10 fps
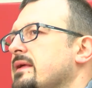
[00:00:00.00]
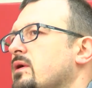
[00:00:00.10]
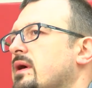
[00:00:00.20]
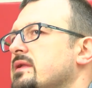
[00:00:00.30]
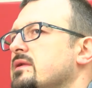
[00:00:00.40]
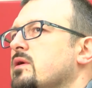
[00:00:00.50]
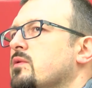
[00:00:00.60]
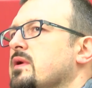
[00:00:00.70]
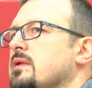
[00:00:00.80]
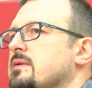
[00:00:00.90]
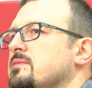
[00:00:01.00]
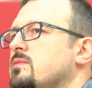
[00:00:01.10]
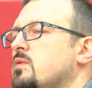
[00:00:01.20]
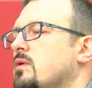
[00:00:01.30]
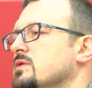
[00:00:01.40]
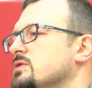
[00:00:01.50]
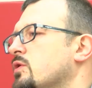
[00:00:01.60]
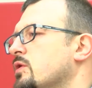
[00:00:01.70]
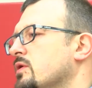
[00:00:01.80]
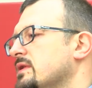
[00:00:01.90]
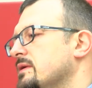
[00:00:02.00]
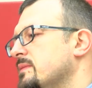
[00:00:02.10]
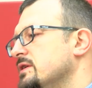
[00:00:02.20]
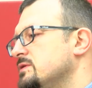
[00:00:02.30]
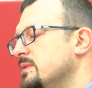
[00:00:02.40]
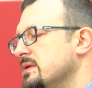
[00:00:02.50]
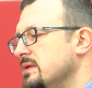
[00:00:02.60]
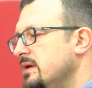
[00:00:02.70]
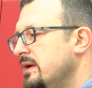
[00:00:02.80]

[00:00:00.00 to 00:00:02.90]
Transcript: you know I didn't know really what was going on that much, but